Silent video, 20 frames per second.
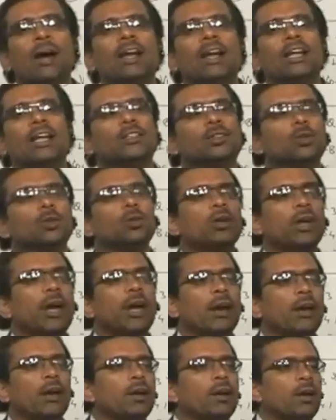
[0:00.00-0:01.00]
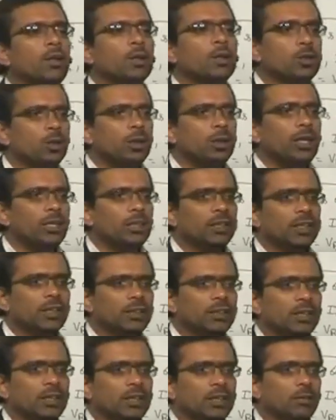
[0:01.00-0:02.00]
So it is very difficult to
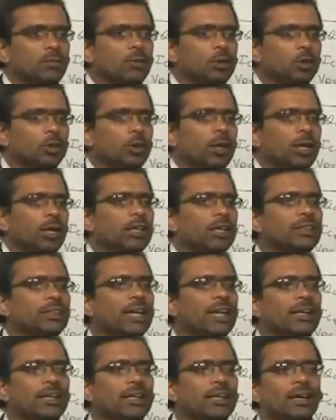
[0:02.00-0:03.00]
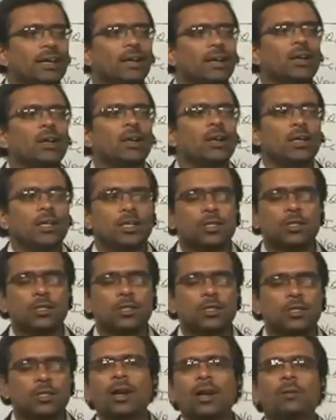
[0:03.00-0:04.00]
manage, okay. So that is the reason we
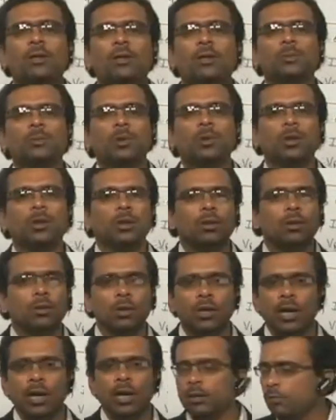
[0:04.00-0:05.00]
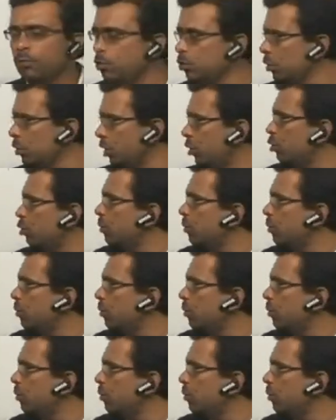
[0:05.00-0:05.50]
should understand that it is not